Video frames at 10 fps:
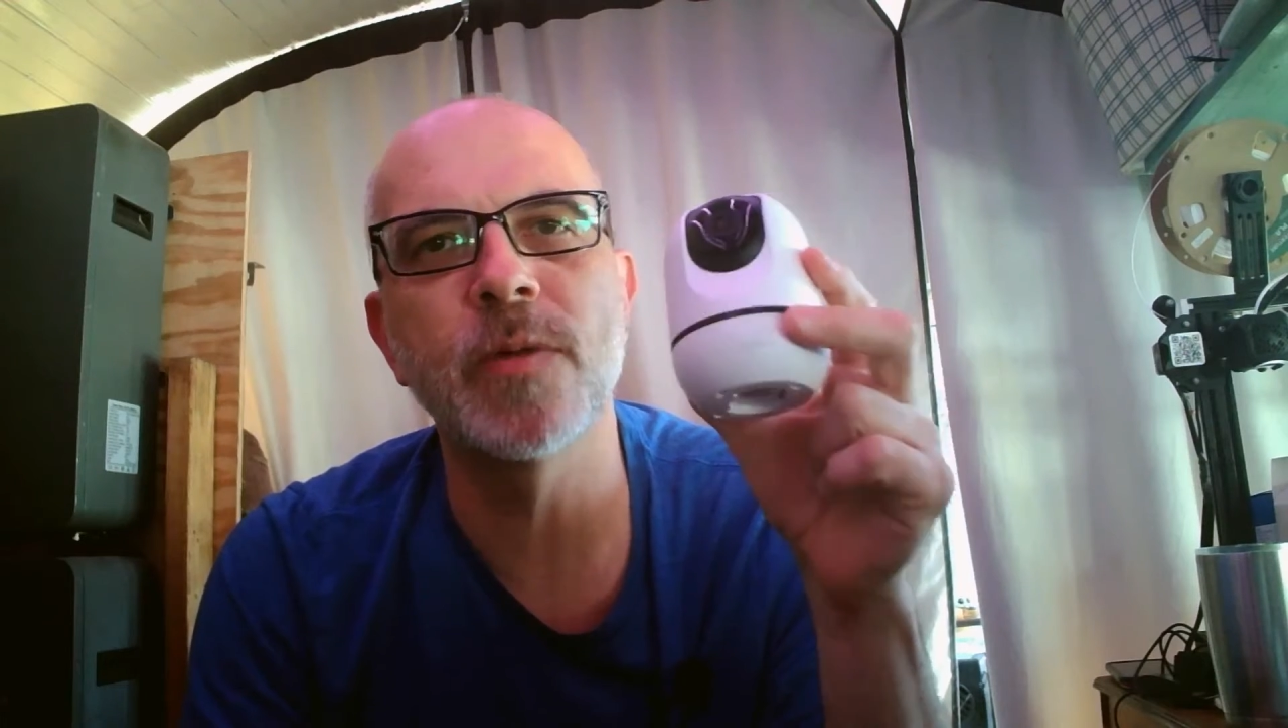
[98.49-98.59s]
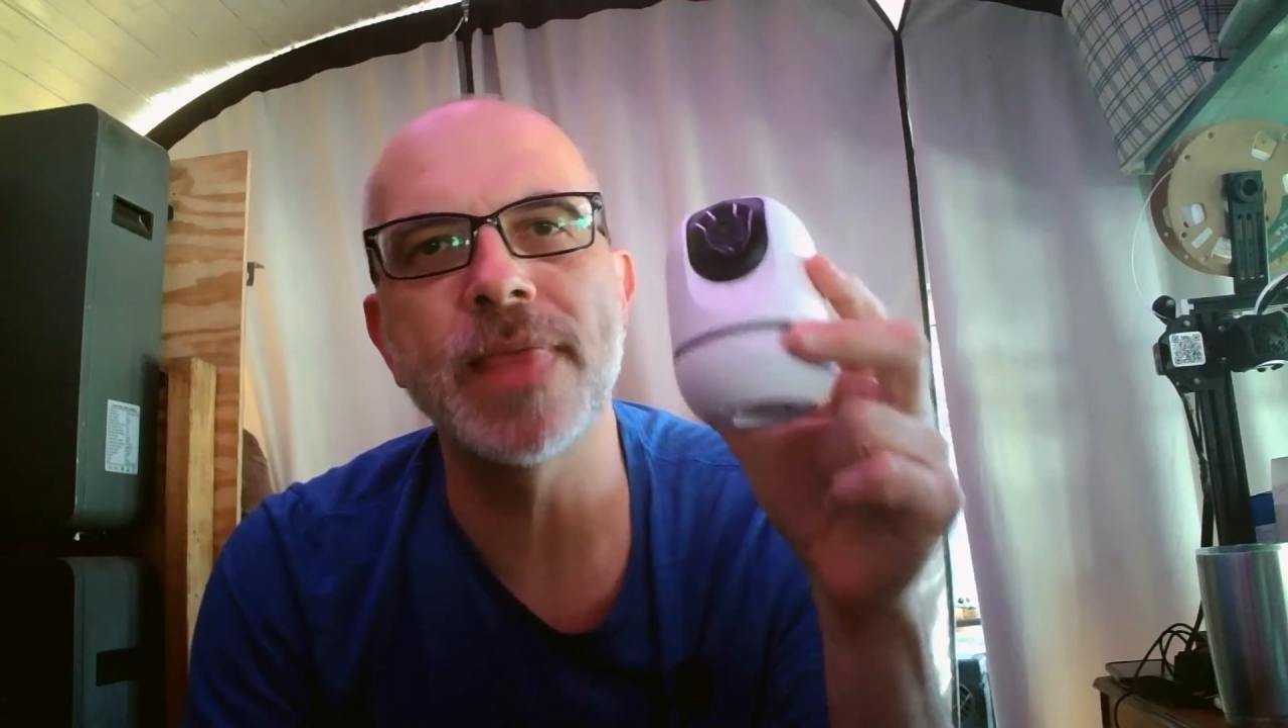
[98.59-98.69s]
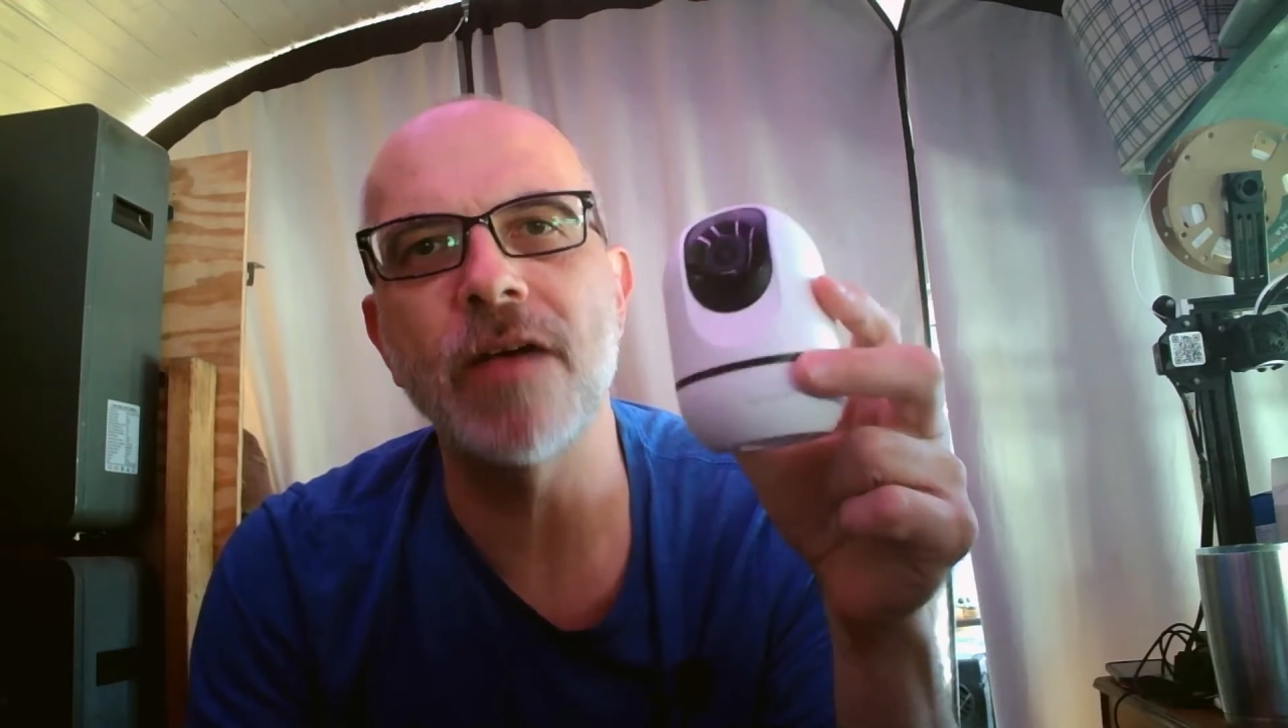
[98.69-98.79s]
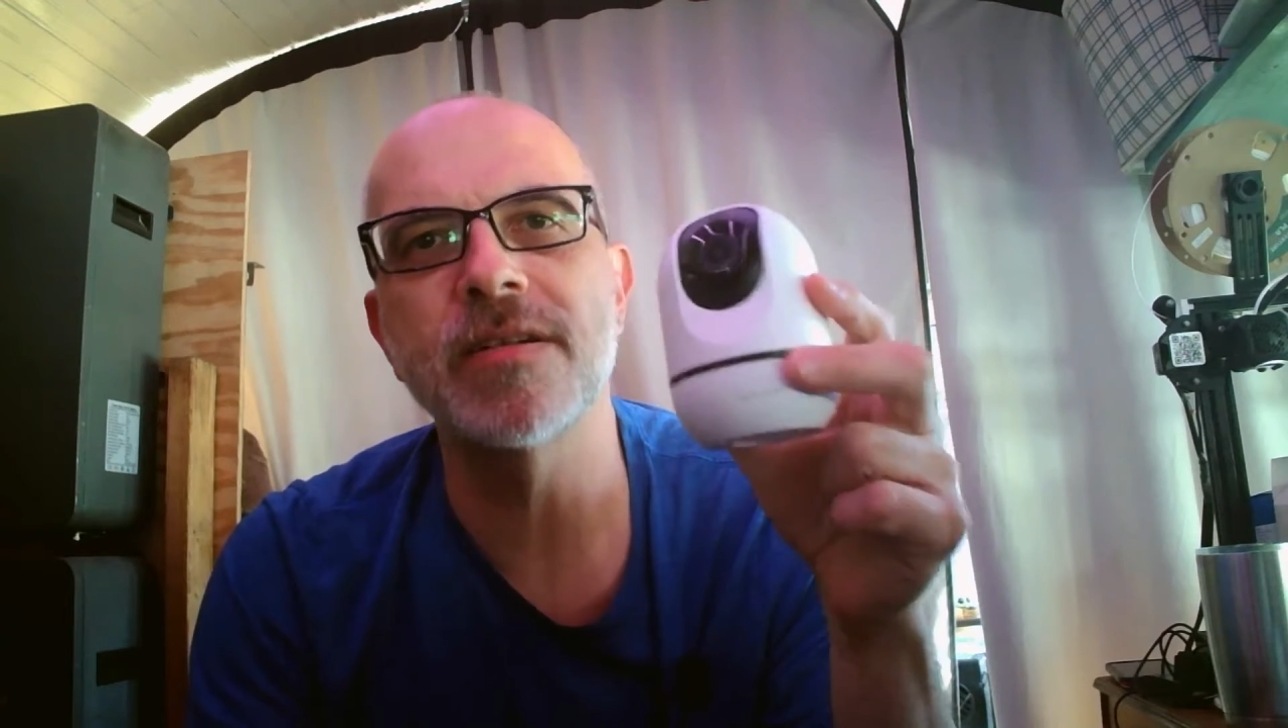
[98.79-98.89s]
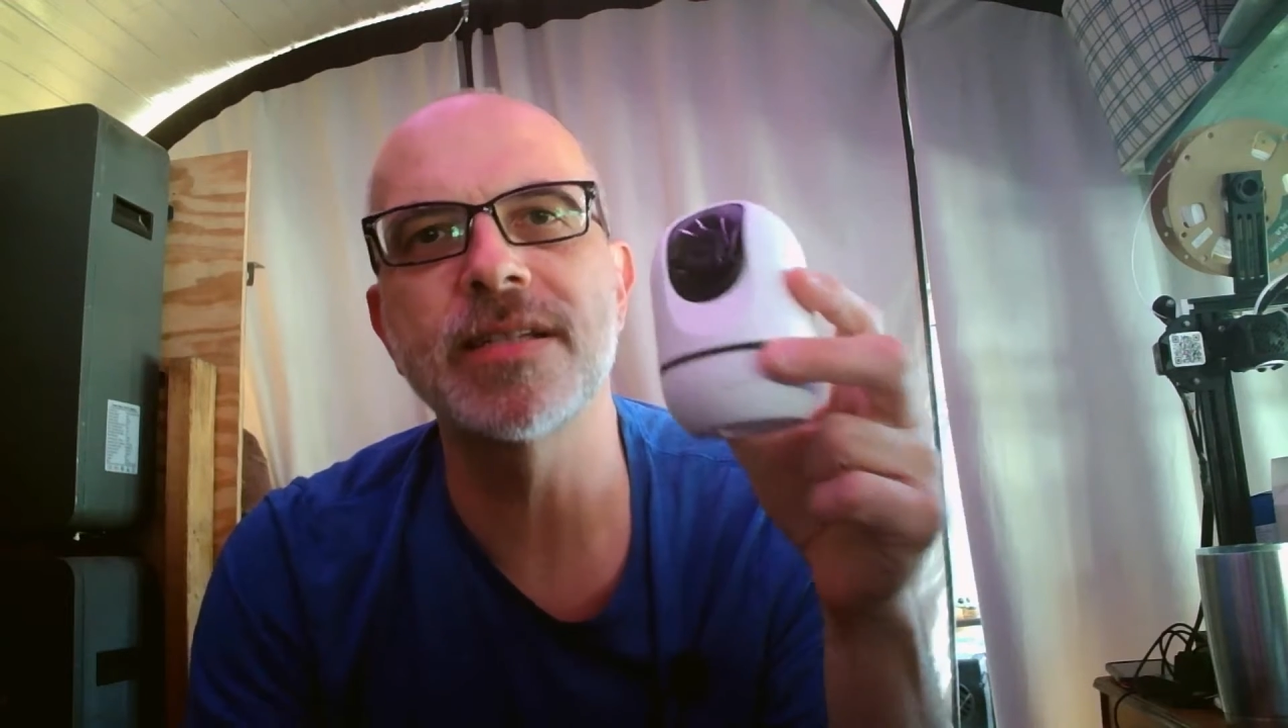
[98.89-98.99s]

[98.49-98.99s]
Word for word: without